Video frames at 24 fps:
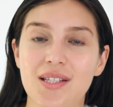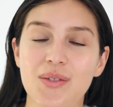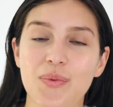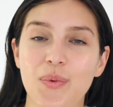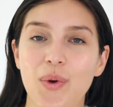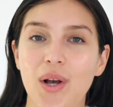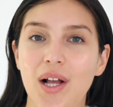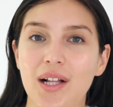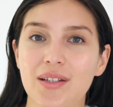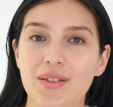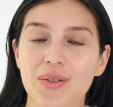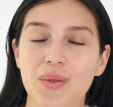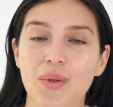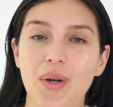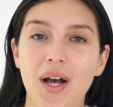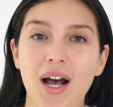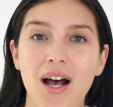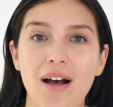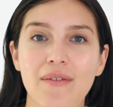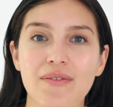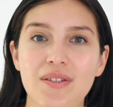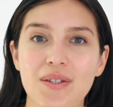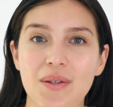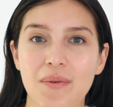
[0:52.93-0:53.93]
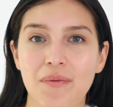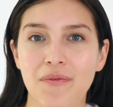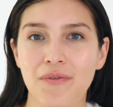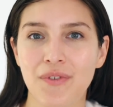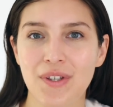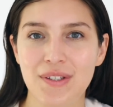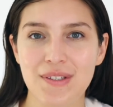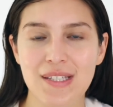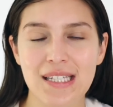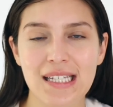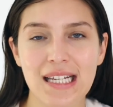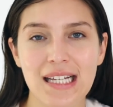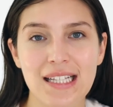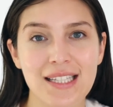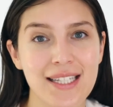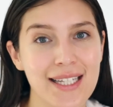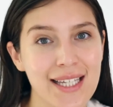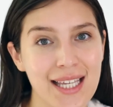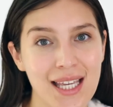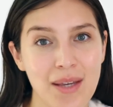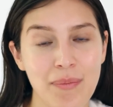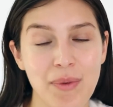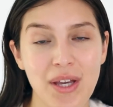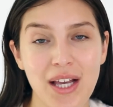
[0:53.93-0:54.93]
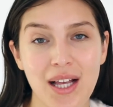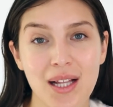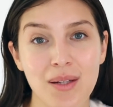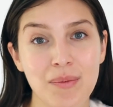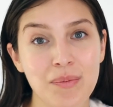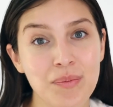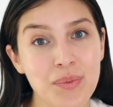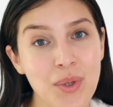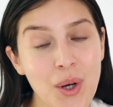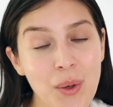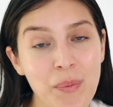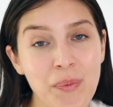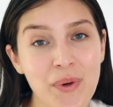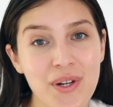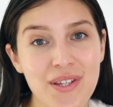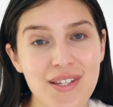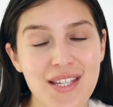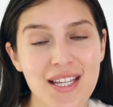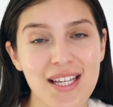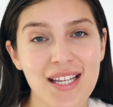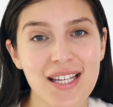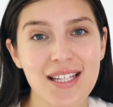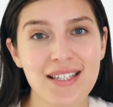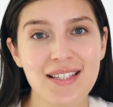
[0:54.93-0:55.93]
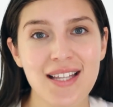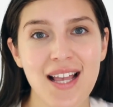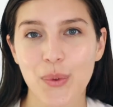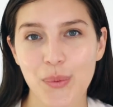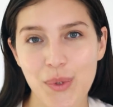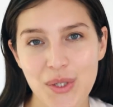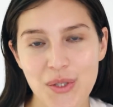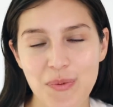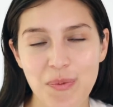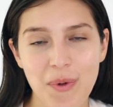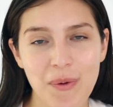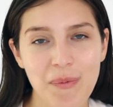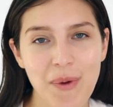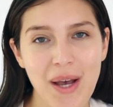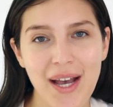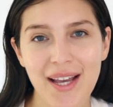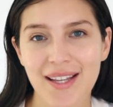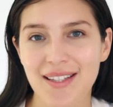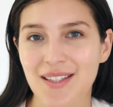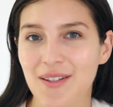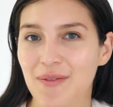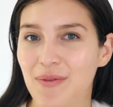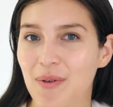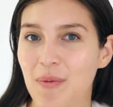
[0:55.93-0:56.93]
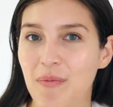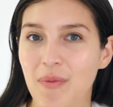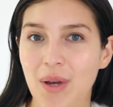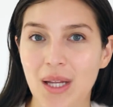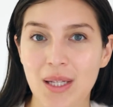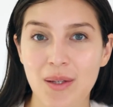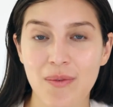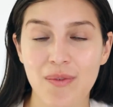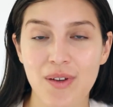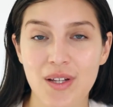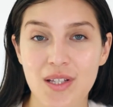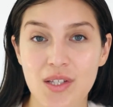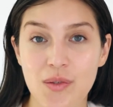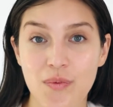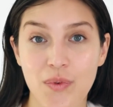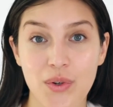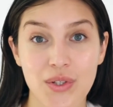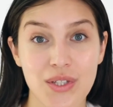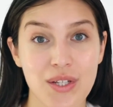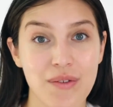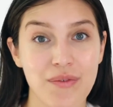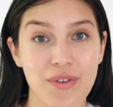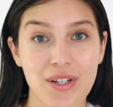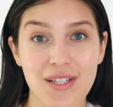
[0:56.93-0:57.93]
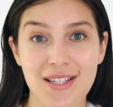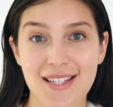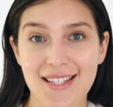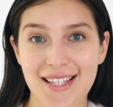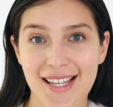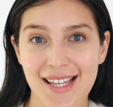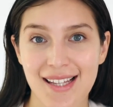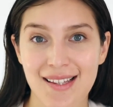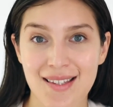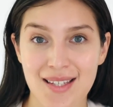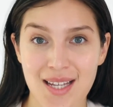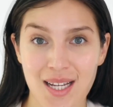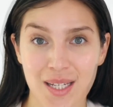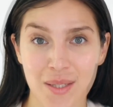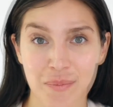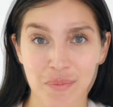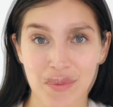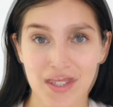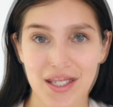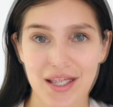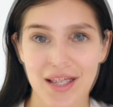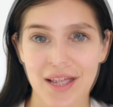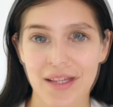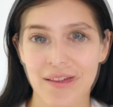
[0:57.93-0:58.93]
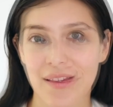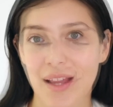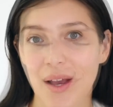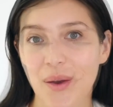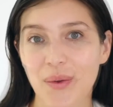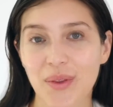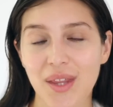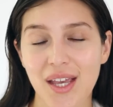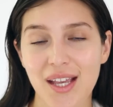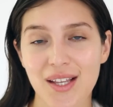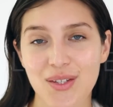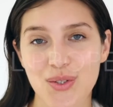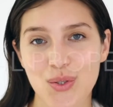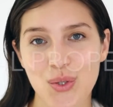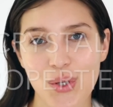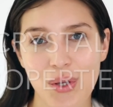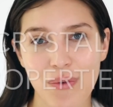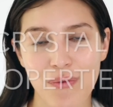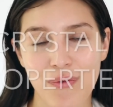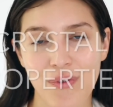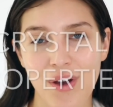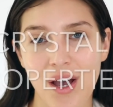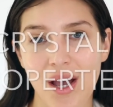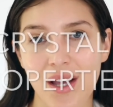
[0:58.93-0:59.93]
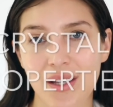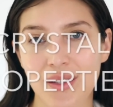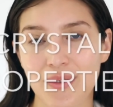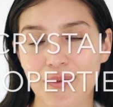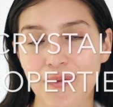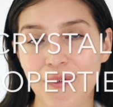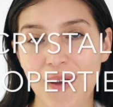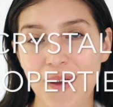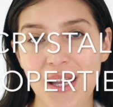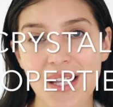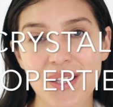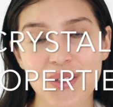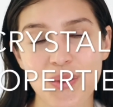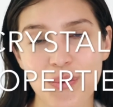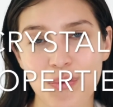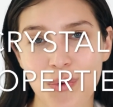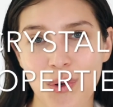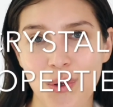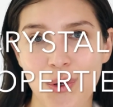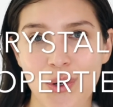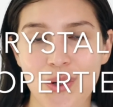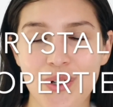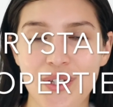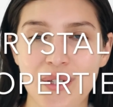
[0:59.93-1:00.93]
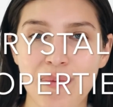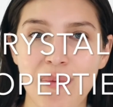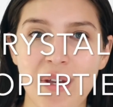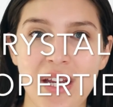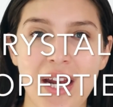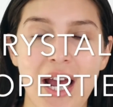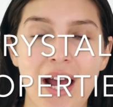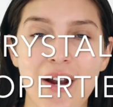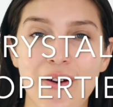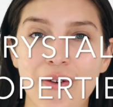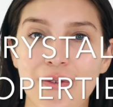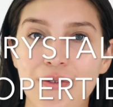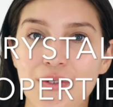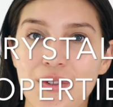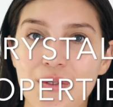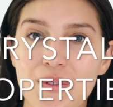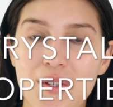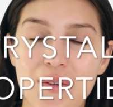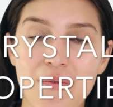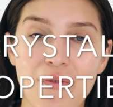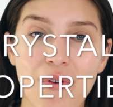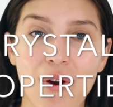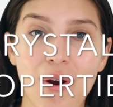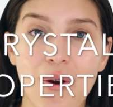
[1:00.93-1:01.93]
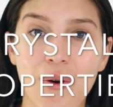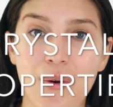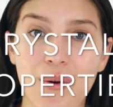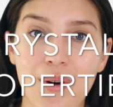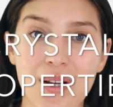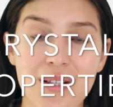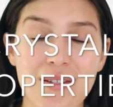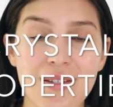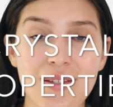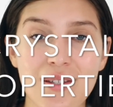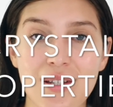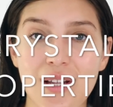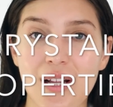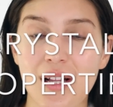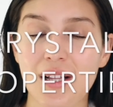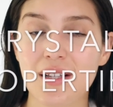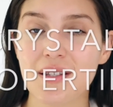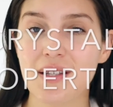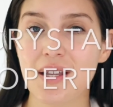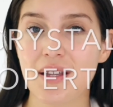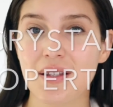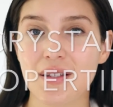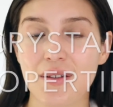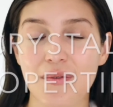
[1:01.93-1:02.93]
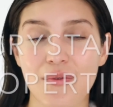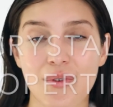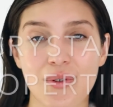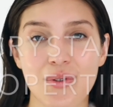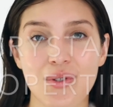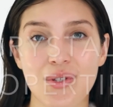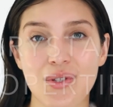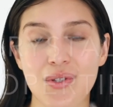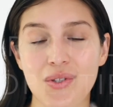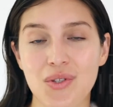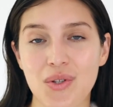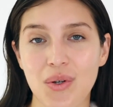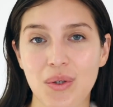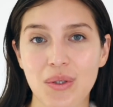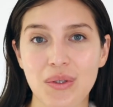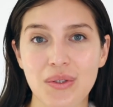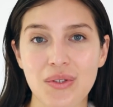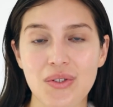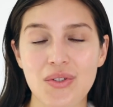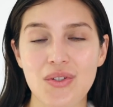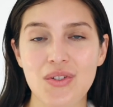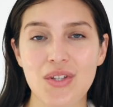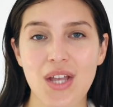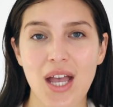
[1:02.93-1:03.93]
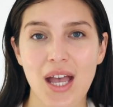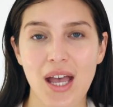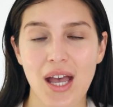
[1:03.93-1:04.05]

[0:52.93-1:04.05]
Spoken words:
as well to have some physical and chemical properties, which provide different benefits for different skin types. Nowadays, you can find face rollers made out of different crystals, different stones.